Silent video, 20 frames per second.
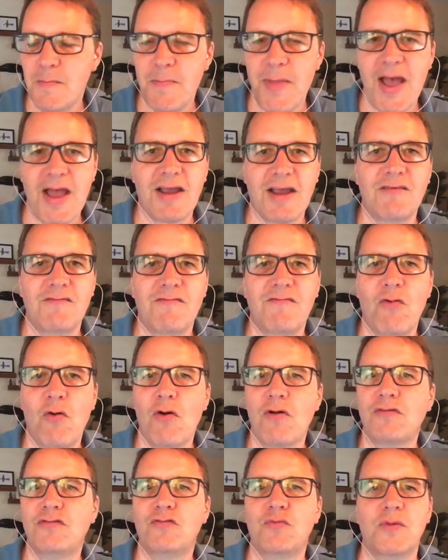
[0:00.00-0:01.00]
back and
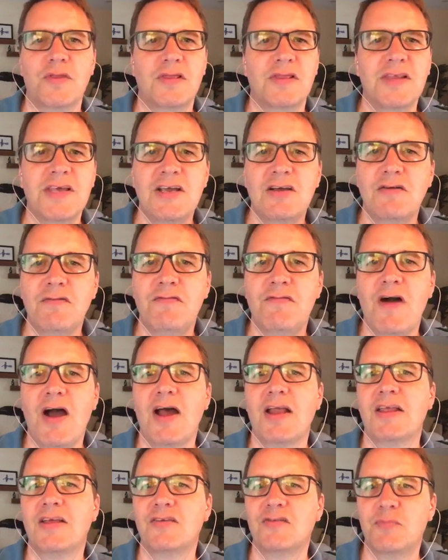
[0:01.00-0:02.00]
forth with legal
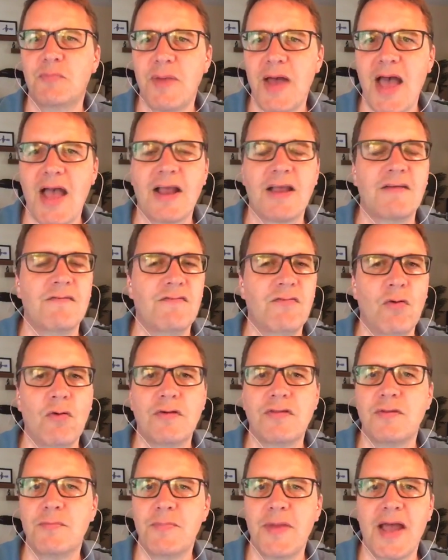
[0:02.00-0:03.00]
filings back and
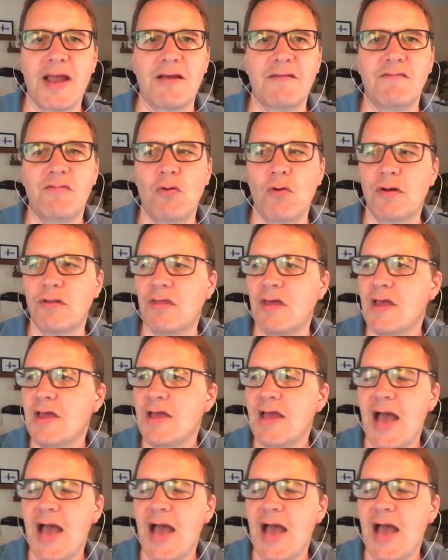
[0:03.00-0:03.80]
forth and back and forth,